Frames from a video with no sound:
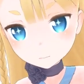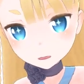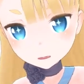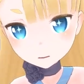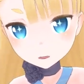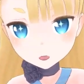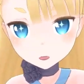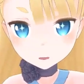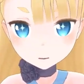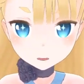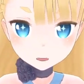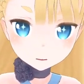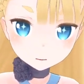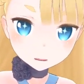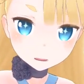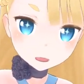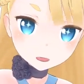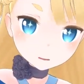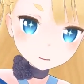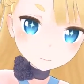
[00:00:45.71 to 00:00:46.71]
as all the
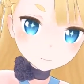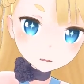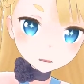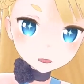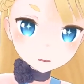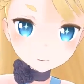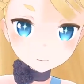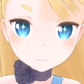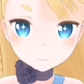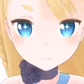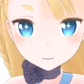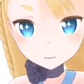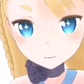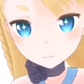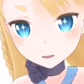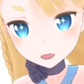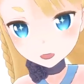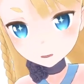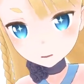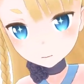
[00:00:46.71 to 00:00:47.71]
towns they are from are
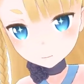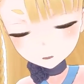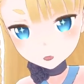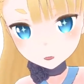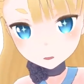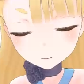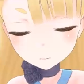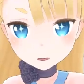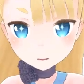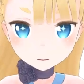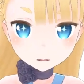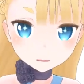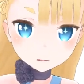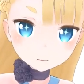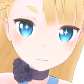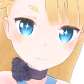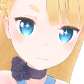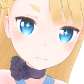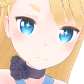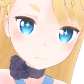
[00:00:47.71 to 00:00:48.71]
not close
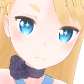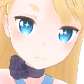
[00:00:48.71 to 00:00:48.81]
together.